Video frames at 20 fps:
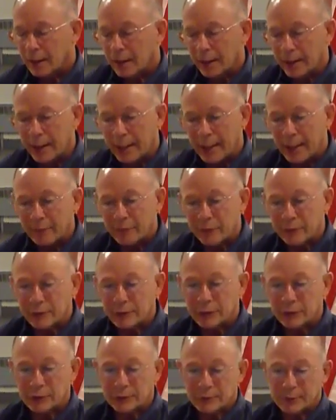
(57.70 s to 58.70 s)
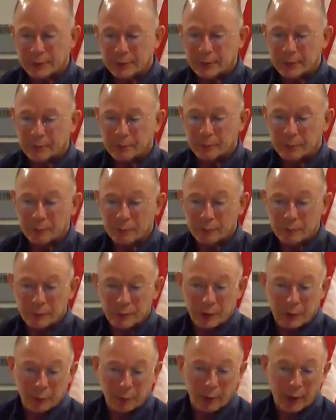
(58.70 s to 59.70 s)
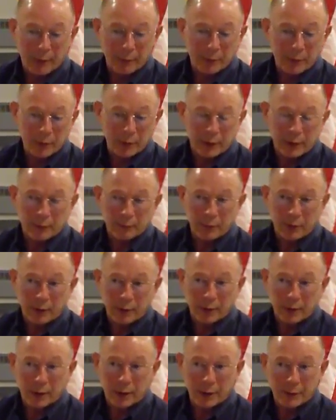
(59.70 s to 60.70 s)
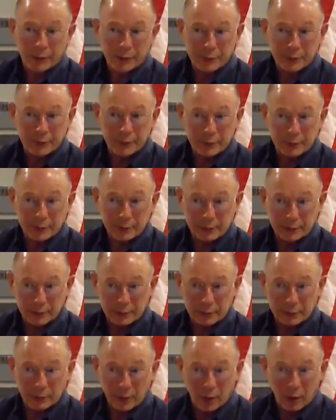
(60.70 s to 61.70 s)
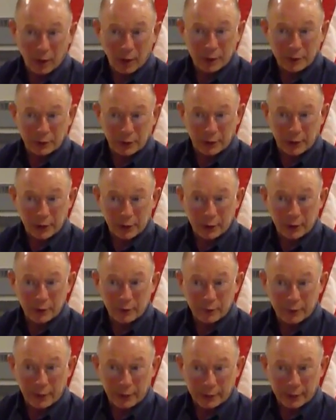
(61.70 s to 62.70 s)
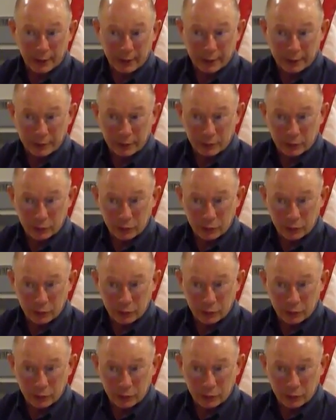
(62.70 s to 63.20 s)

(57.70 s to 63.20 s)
on average, you're probably looking around 100 dogs a year that they